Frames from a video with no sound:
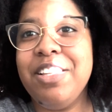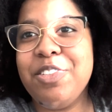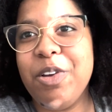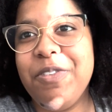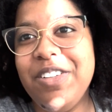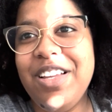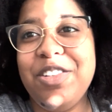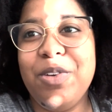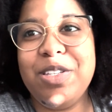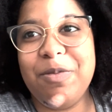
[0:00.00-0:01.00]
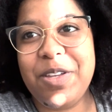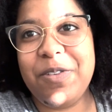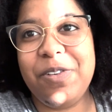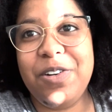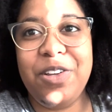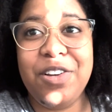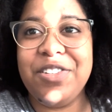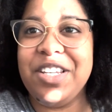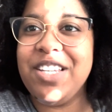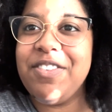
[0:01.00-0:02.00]
So I feel like doing something for New Year's
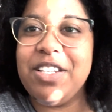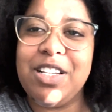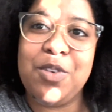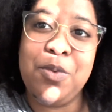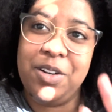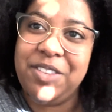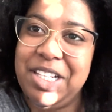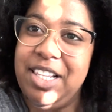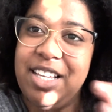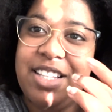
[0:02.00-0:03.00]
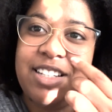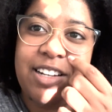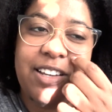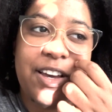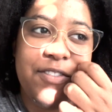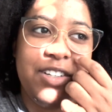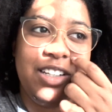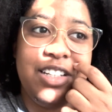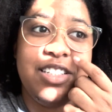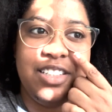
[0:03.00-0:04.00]
Eve is like one of the things that I have done
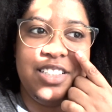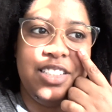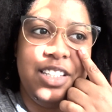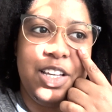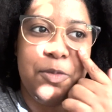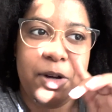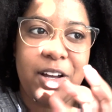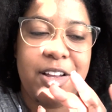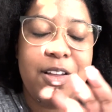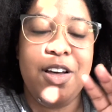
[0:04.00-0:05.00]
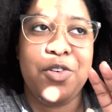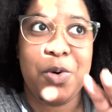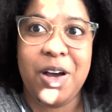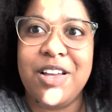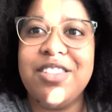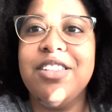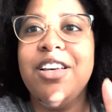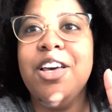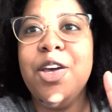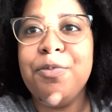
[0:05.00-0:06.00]
consistently across
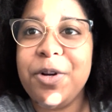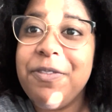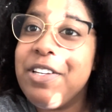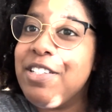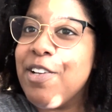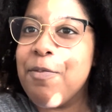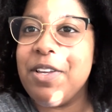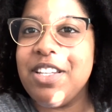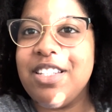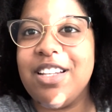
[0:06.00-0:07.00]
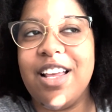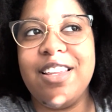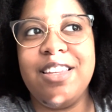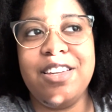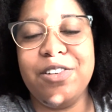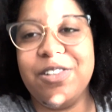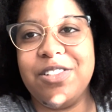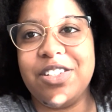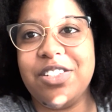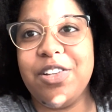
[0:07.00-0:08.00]
previous Sewmas years.
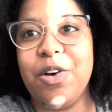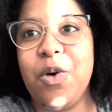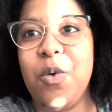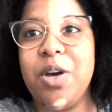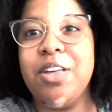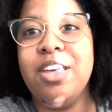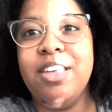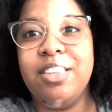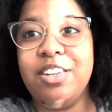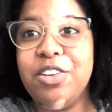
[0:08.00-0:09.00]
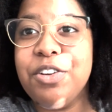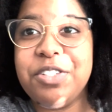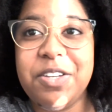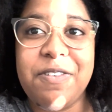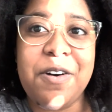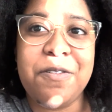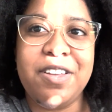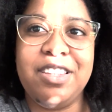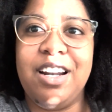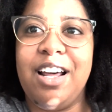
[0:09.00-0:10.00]
So the New Year's Eve
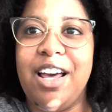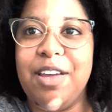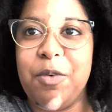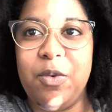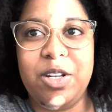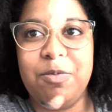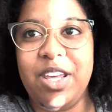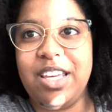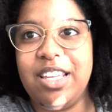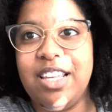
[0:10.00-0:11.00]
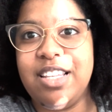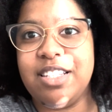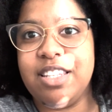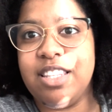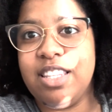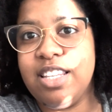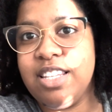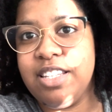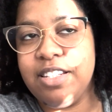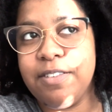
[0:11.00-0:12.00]
outfit that I am going to make is
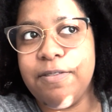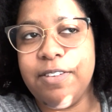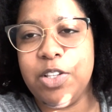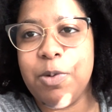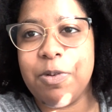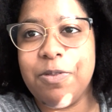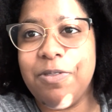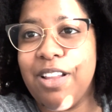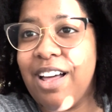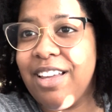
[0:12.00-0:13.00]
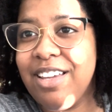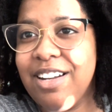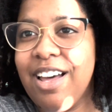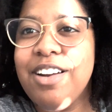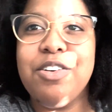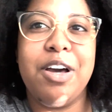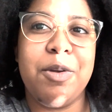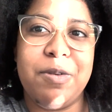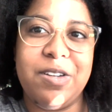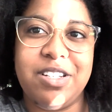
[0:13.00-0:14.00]
this Phillip Plein. I don't know how you
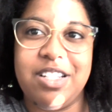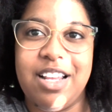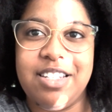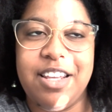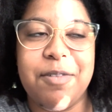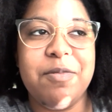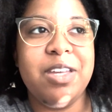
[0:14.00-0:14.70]
pronounce his last name.